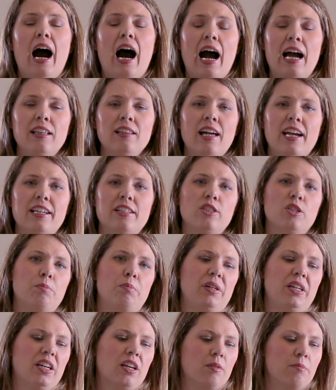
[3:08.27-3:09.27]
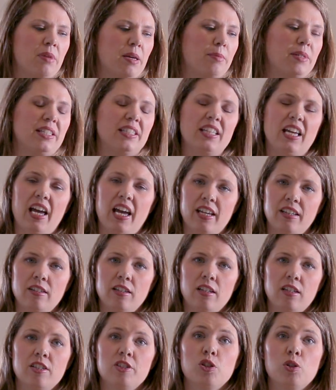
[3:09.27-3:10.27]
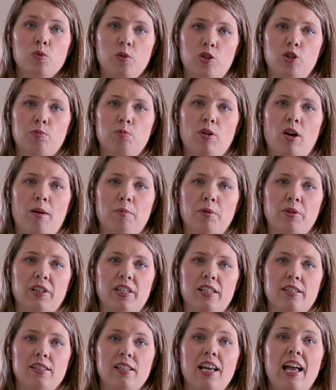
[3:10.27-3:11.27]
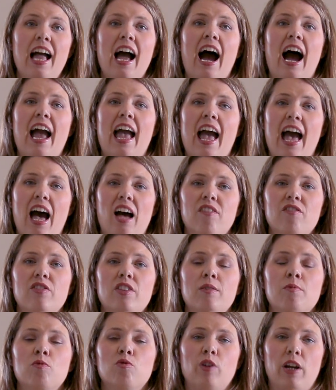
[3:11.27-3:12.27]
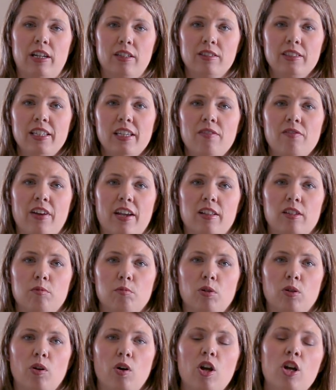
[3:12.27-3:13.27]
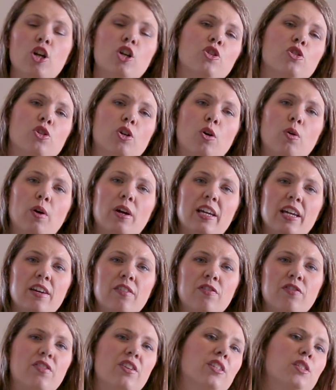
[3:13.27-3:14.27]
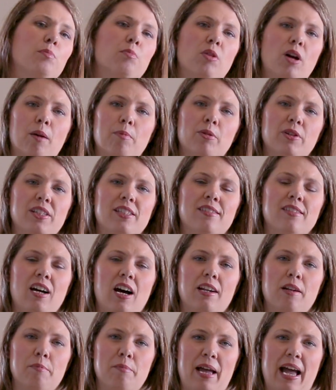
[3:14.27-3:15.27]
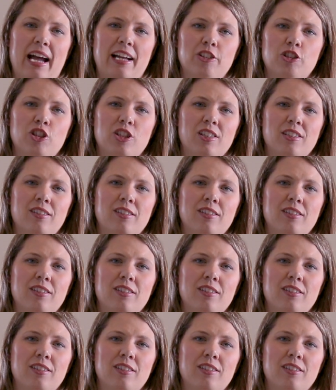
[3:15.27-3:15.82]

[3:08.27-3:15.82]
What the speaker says: I like to pick maybe 10 switch properties. I have them readily available, so if this property is not a match,